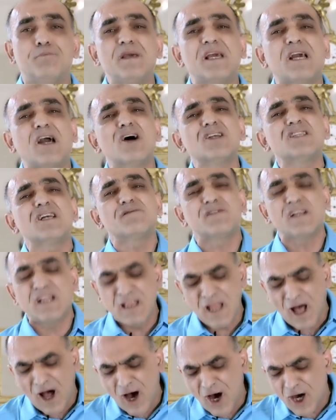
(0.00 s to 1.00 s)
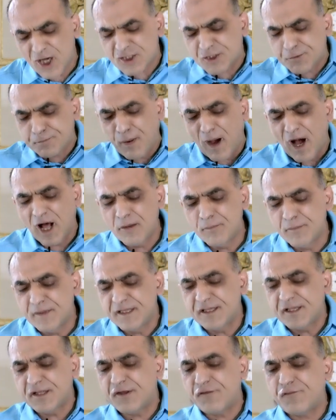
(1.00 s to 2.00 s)
because of the large
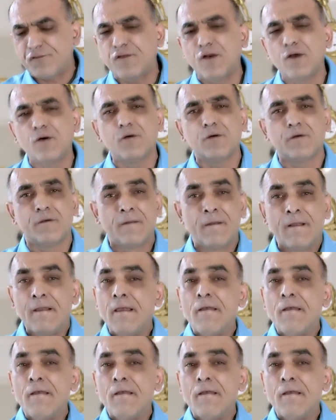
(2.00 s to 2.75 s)
pulmonary flow,